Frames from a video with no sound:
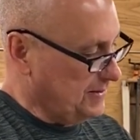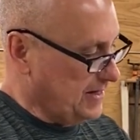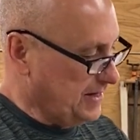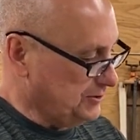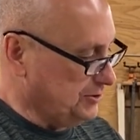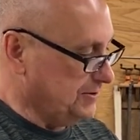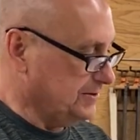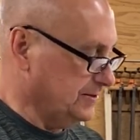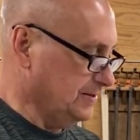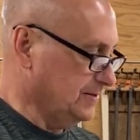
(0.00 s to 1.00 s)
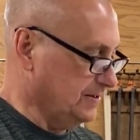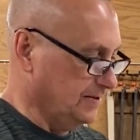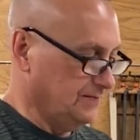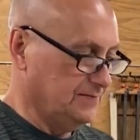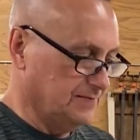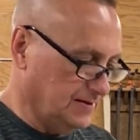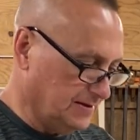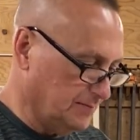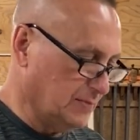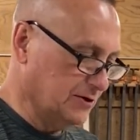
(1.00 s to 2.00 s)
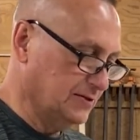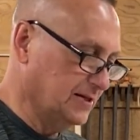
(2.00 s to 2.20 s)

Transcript: edges of both